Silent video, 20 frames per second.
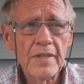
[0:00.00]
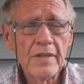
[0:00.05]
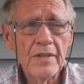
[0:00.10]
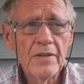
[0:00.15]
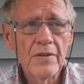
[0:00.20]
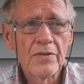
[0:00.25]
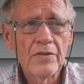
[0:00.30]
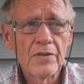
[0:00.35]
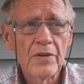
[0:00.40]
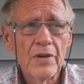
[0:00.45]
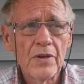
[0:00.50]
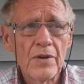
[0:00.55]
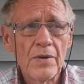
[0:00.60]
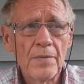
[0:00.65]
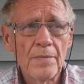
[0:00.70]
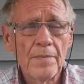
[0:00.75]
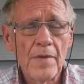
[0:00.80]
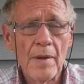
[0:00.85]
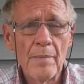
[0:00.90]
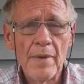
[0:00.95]
So
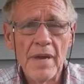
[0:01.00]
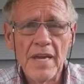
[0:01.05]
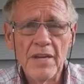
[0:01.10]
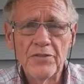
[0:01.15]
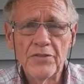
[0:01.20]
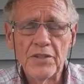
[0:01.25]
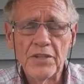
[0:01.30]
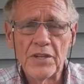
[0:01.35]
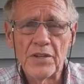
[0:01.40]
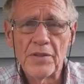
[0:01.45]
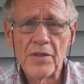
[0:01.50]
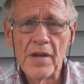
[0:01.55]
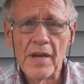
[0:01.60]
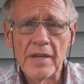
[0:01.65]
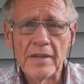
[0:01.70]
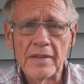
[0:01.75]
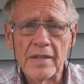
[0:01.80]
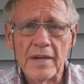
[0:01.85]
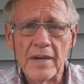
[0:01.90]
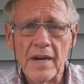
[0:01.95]
amazing to
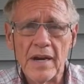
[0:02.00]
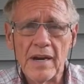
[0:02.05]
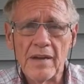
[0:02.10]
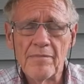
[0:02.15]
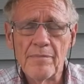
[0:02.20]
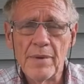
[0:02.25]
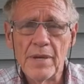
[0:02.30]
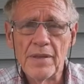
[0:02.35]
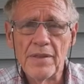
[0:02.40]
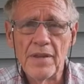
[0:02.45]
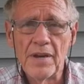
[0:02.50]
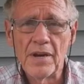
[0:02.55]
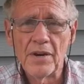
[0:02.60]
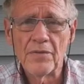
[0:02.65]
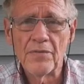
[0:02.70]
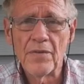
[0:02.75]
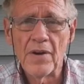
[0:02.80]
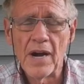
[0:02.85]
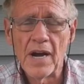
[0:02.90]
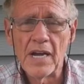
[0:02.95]
think that I've been there
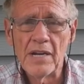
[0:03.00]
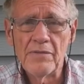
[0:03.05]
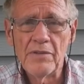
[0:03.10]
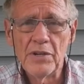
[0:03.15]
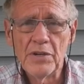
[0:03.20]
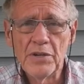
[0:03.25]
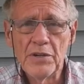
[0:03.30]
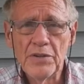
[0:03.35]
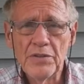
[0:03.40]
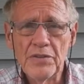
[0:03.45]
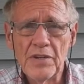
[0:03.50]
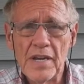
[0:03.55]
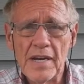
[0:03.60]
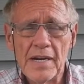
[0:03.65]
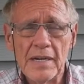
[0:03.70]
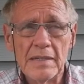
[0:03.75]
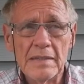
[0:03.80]
5 years now.